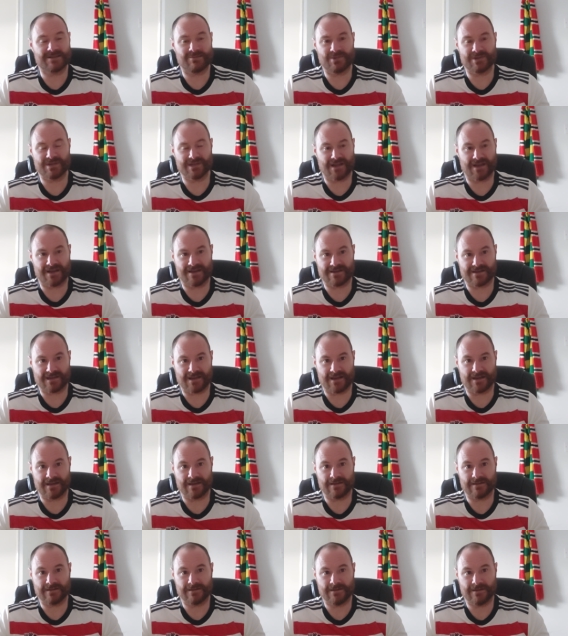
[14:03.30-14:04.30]
a bizarre
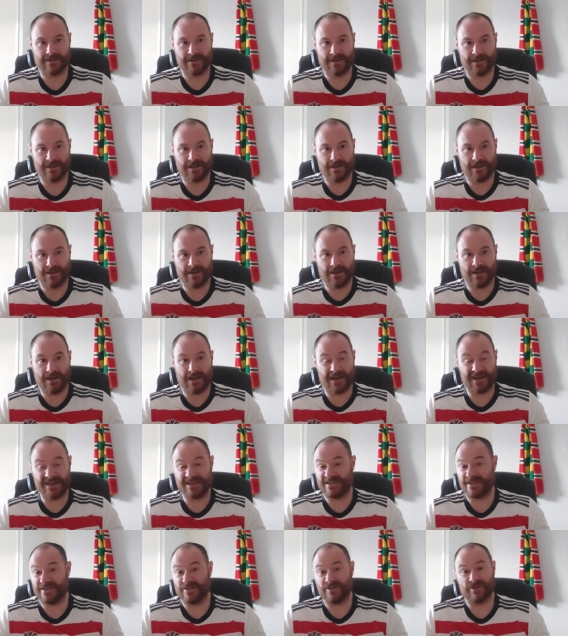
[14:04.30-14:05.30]
signing. And
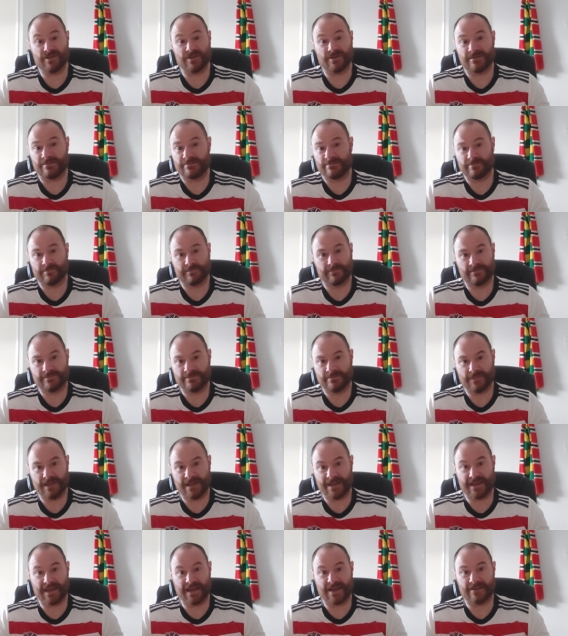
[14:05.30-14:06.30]
he's injured.
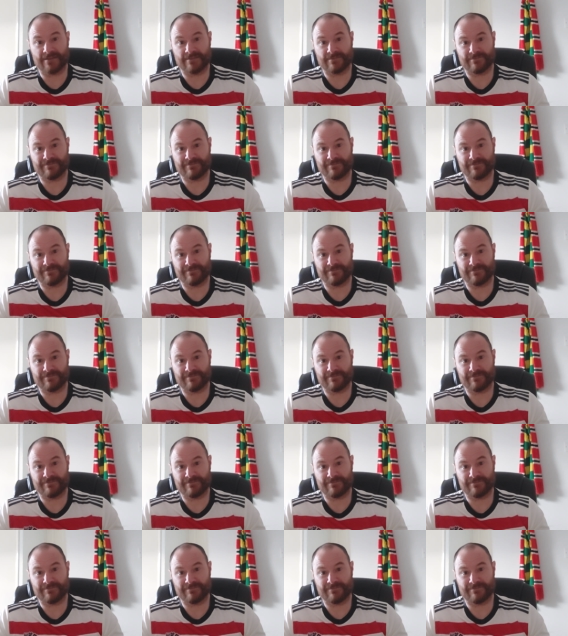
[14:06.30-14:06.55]
Again.